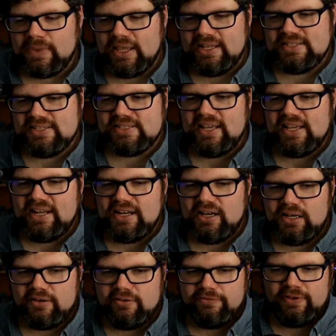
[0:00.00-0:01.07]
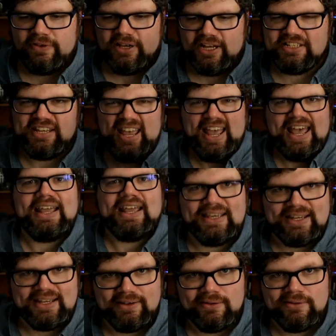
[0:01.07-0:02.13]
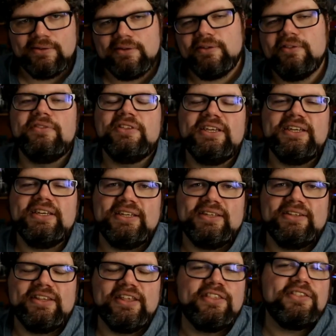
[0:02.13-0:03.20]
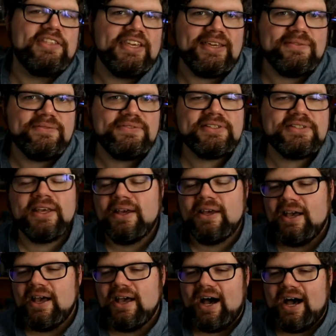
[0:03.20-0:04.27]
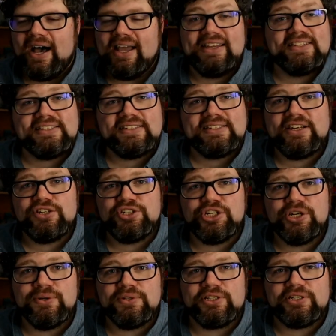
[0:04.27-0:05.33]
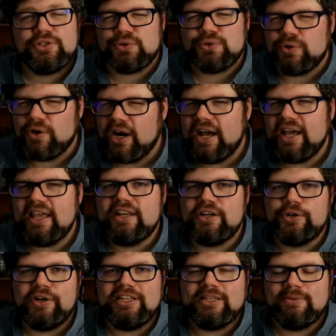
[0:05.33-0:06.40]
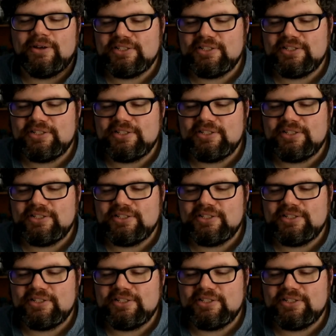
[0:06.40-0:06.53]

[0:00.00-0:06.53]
Instead of attacking the the thieves, I instead chose to try and greet them.